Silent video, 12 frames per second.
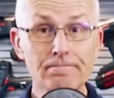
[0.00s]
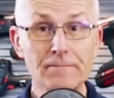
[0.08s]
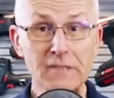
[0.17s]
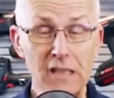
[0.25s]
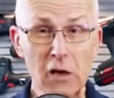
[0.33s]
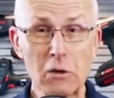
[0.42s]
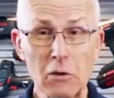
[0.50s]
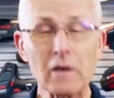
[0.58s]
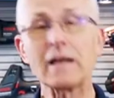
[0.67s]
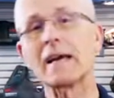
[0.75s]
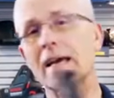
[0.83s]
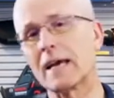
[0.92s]
No
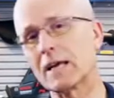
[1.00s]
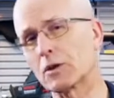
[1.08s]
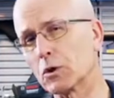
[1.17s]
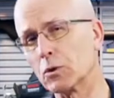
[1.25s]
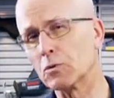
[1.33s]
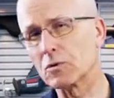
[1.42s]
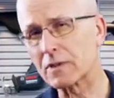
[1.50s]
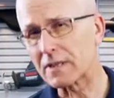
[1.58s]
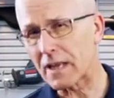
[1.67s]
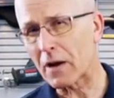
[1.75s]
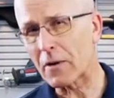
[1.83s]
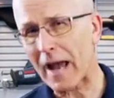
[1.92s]
tools,
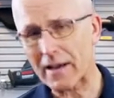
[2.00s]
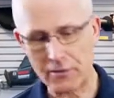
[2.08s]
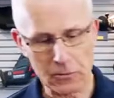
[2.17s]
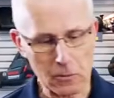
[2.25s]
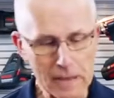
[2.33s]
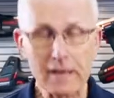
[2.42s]
no hassle.